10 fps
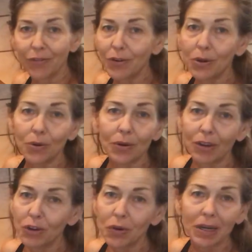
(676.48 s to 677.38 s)
if you
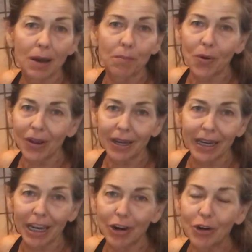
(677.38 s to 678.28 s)
end up
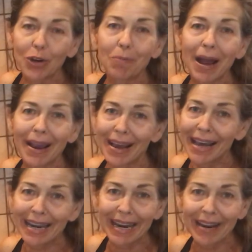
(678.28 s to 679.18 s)
boiling it, or you buy a
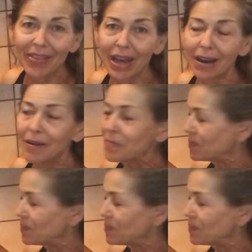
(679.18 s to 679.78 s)
honey that